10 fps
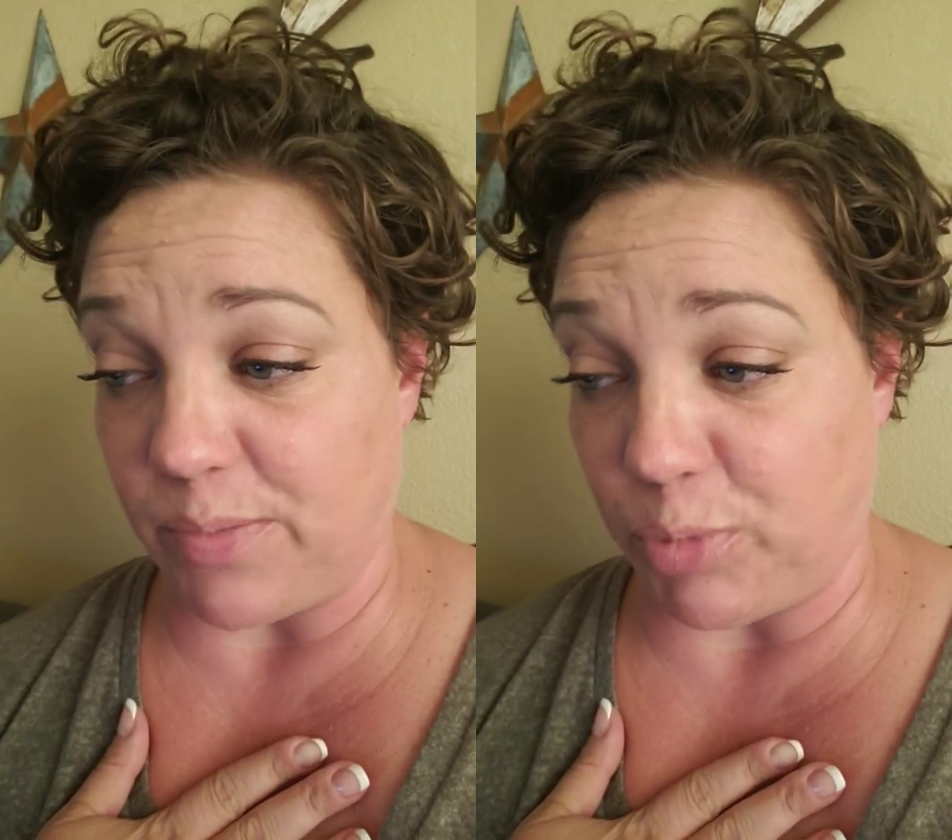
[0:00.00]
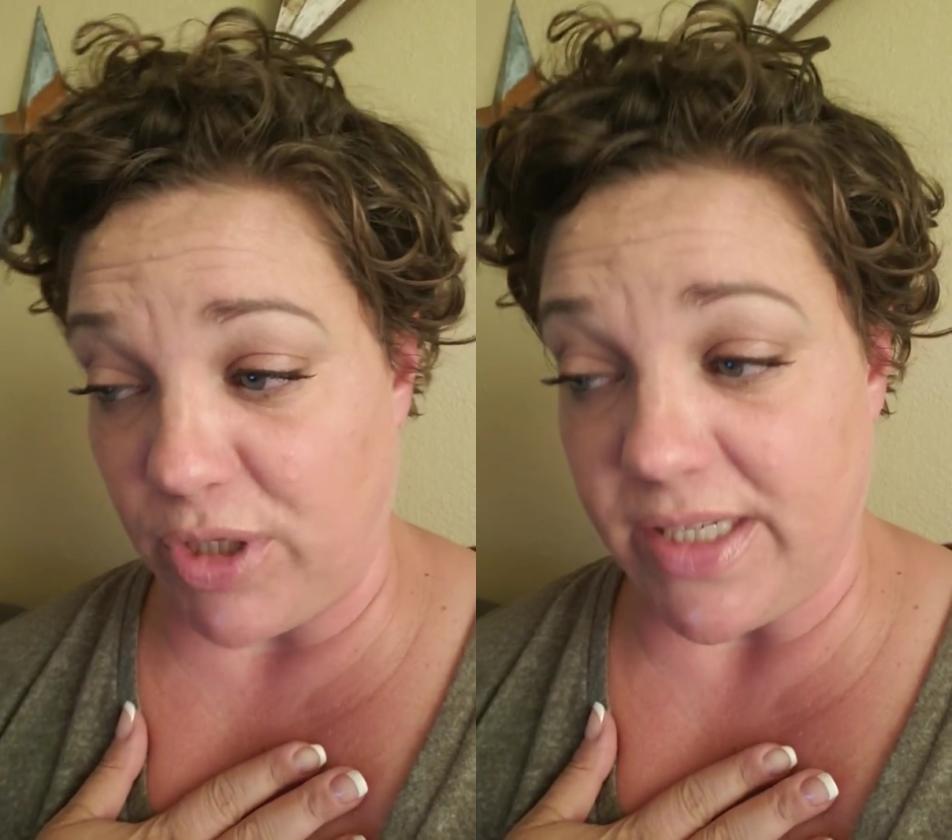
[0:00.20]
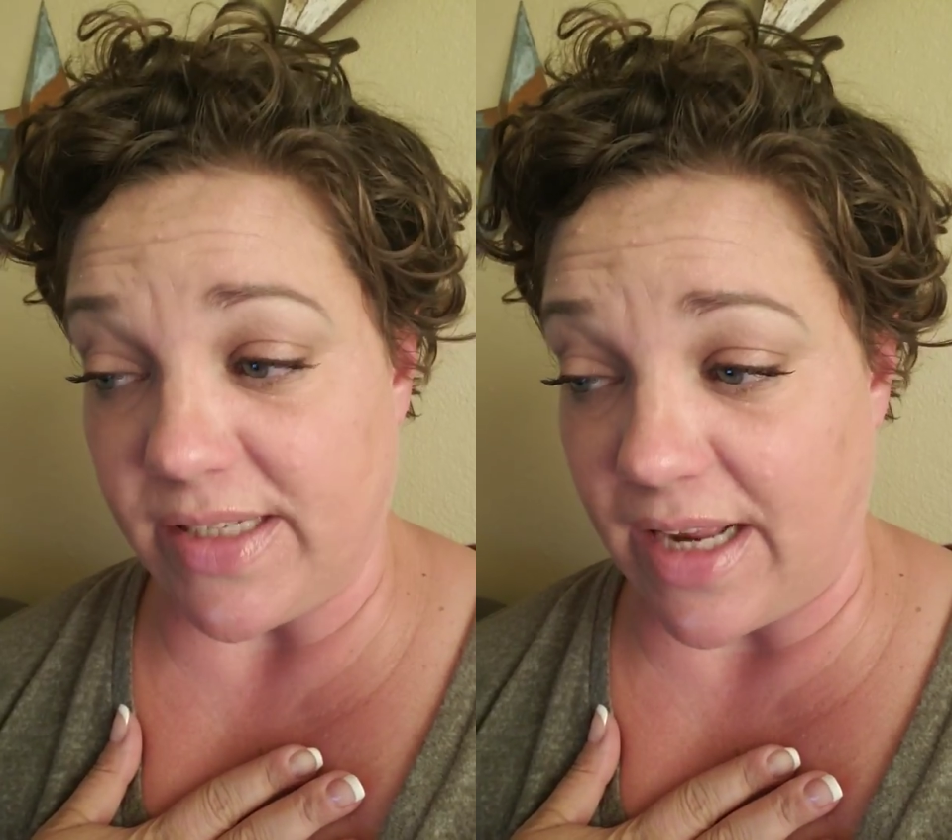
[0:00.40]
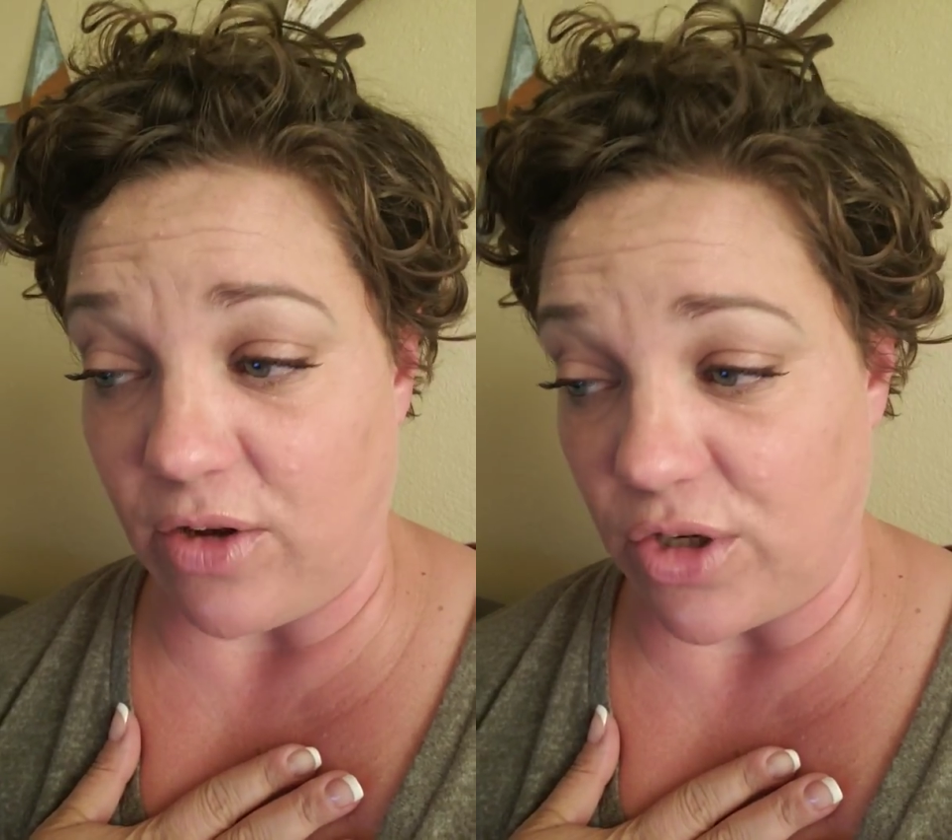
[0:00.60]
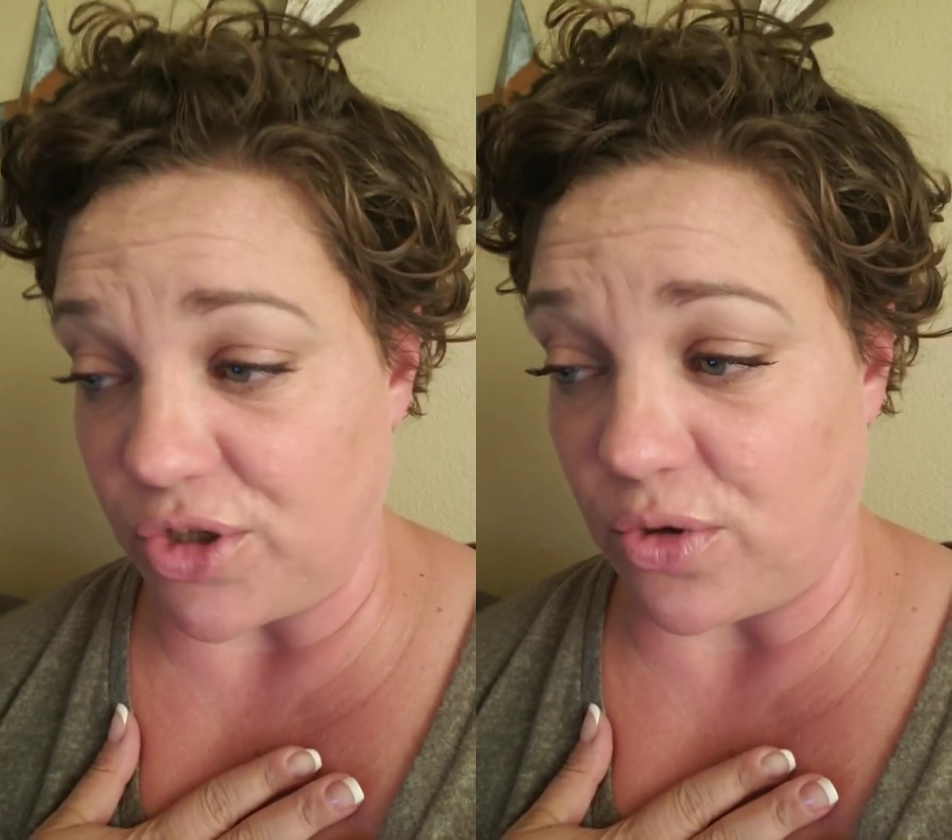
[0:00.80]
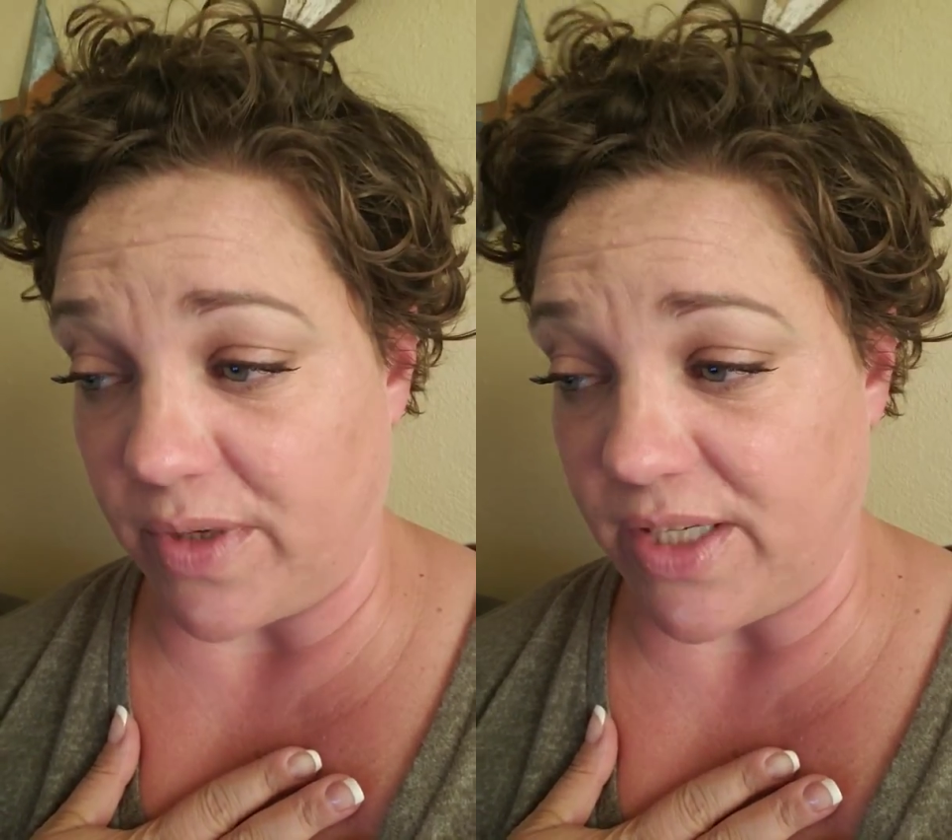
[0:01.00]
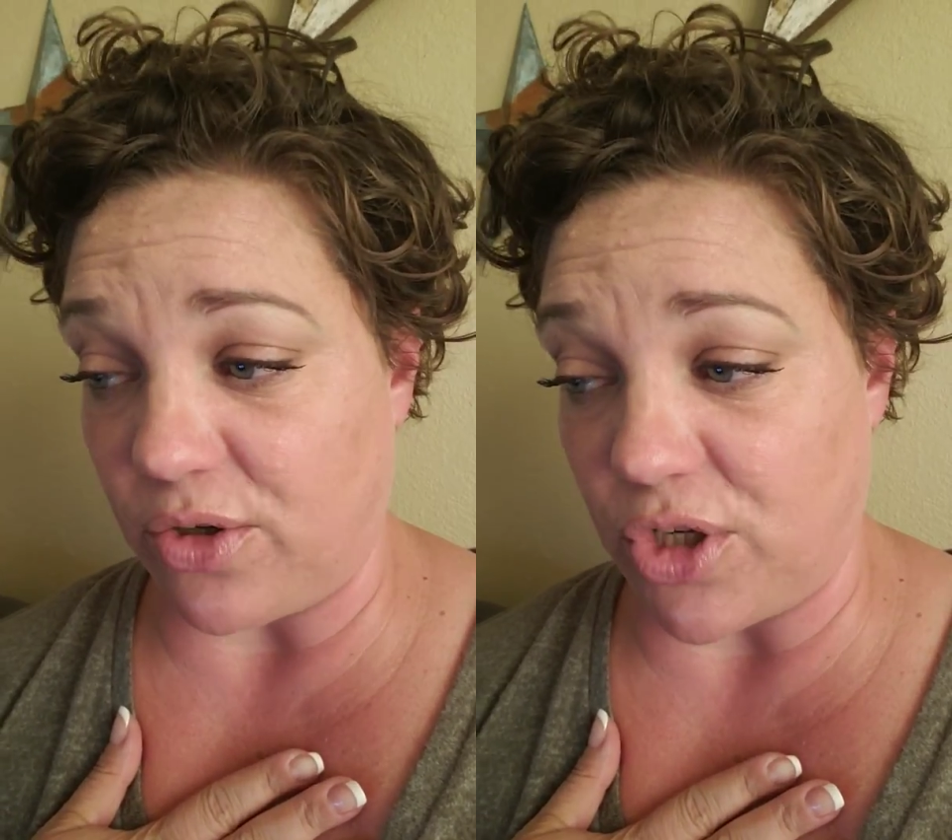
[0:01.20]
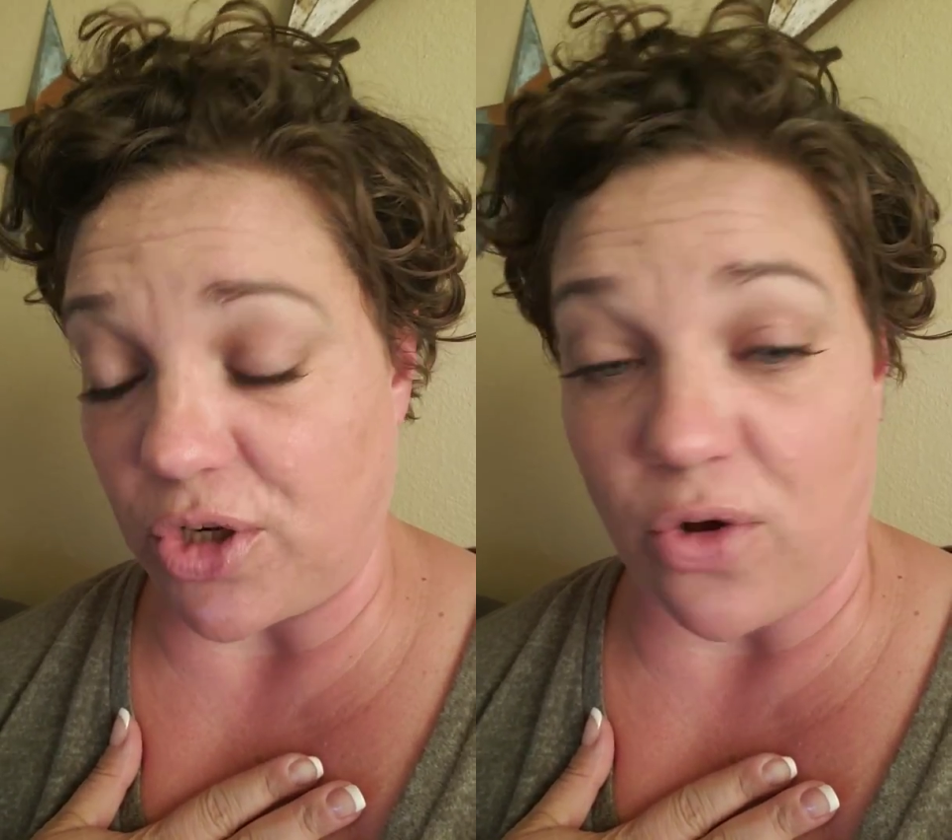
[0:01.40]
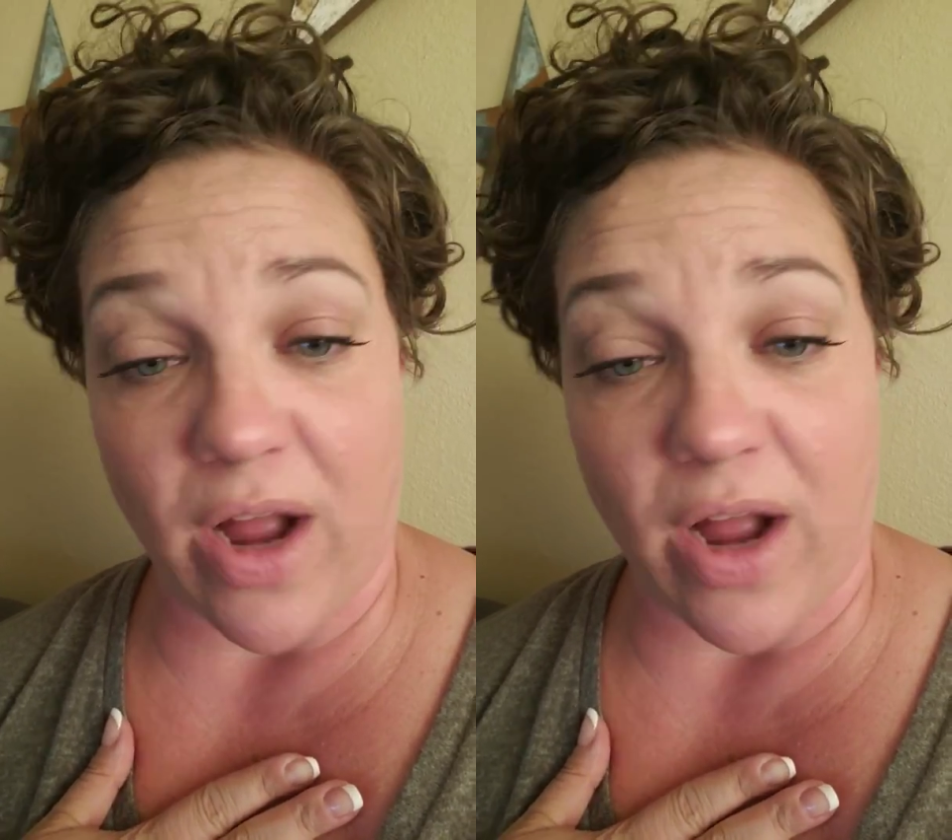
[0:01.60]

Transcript: print a psychological research article.